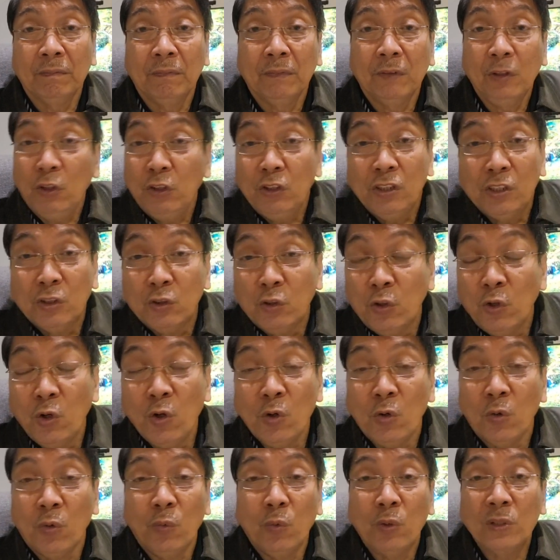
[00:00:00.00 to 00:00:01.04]
You just don't
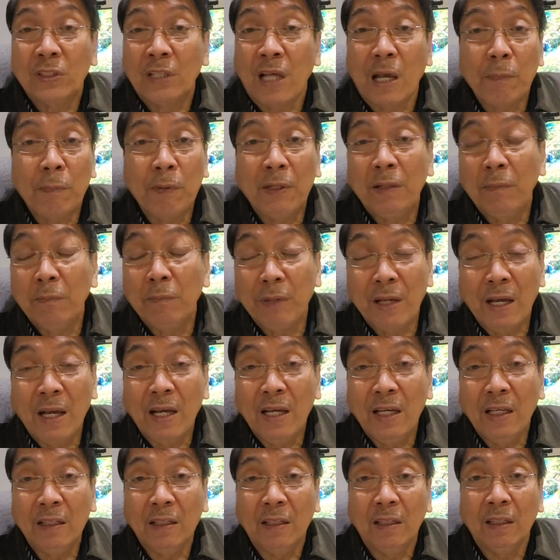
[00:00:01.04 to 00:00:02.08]
know what's happening
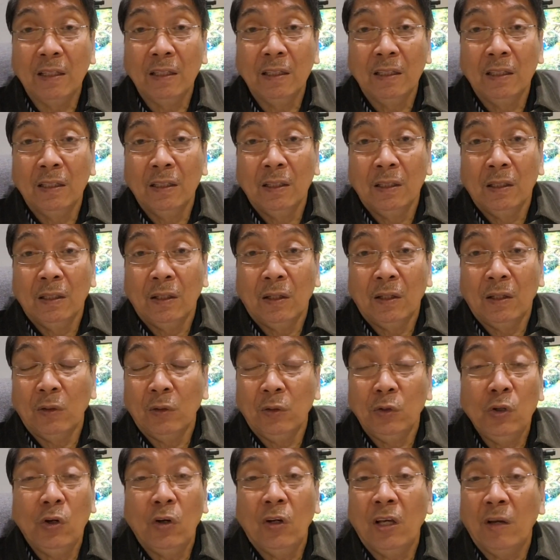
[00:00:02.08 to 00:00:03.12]
behind.
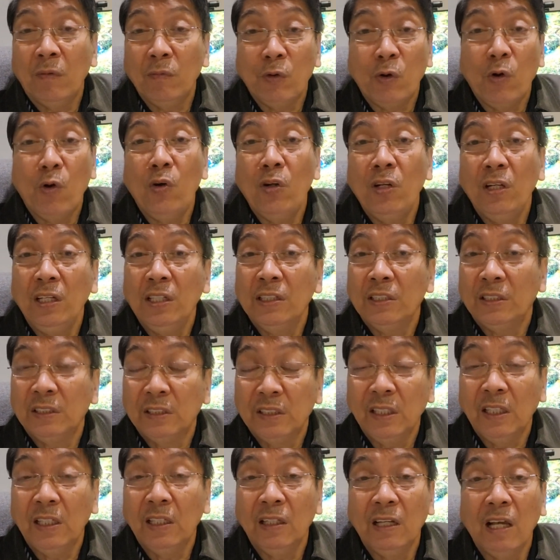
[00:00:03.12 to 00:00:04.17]
You have only
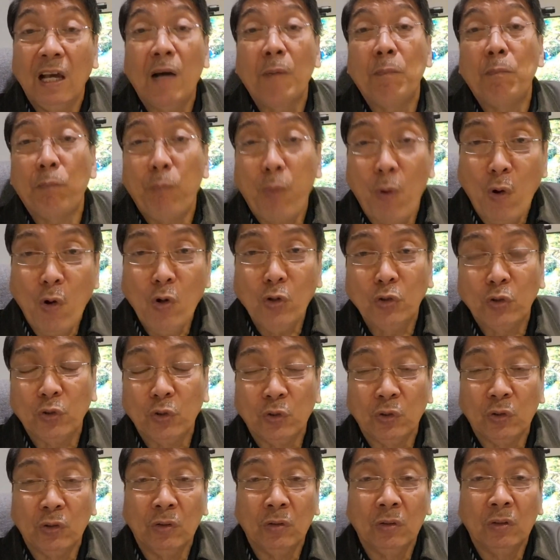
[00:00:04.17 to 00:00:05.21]
seen a
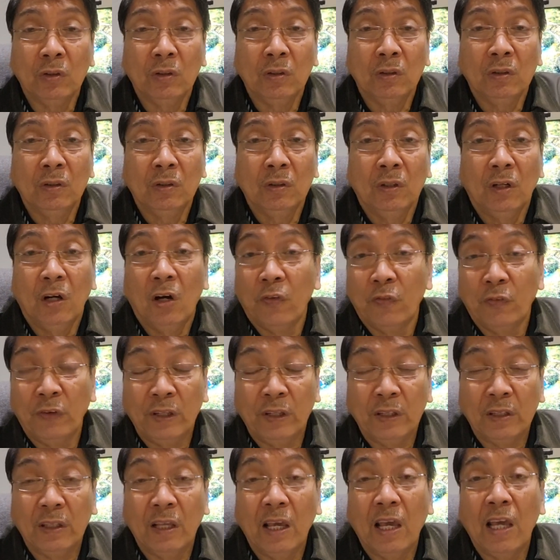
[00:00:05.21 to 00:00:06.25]
portion of
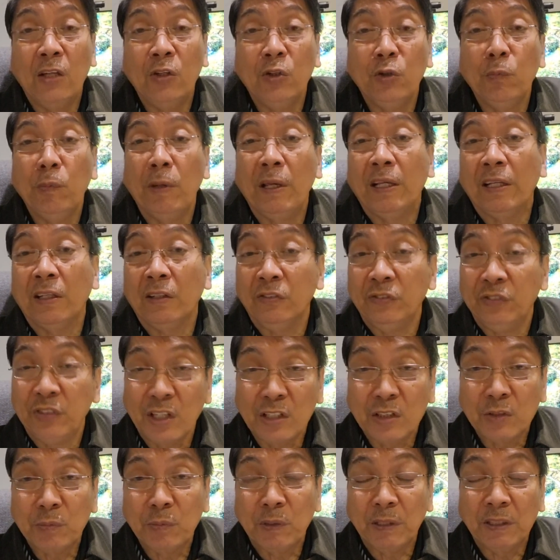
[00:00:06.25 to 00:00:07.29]
it and you make
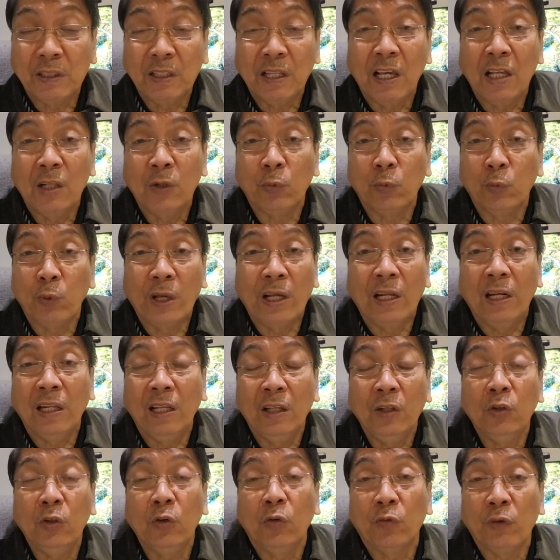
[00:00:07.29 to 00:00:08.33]
judgment and quickly
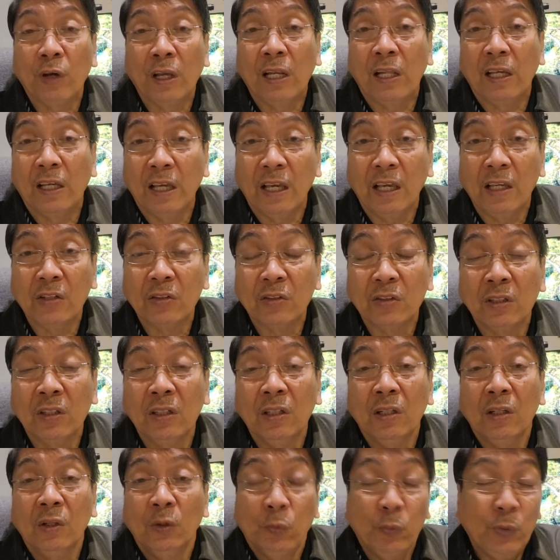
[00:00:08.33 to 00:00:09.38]
you file a case.
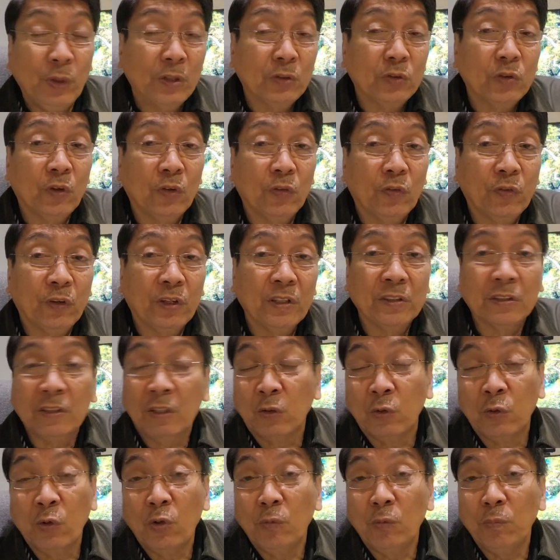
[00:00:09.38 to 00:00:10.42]
We are told, friends,
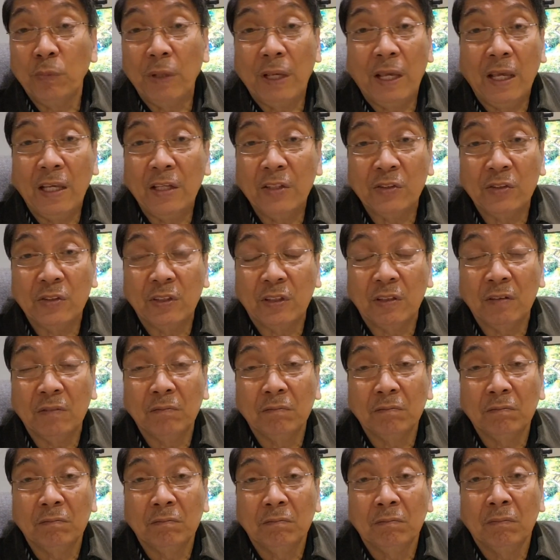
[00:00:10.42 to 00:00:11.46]
that don't be hasty.
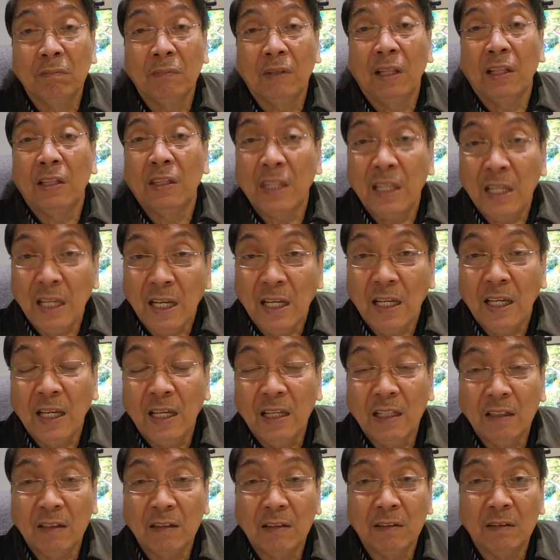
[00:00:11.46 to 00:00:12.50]
Think
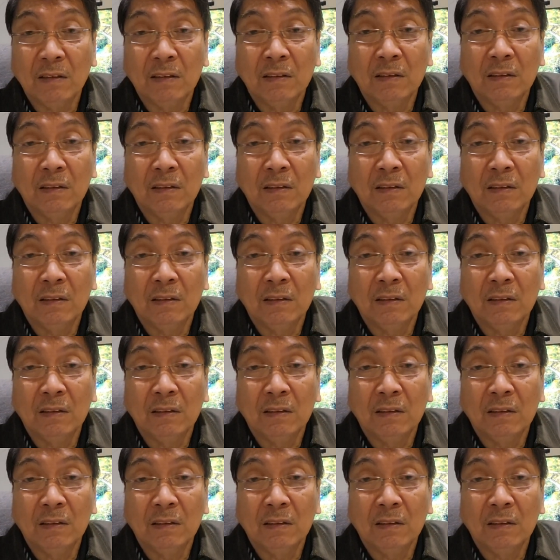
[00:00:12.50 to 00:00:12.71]
again.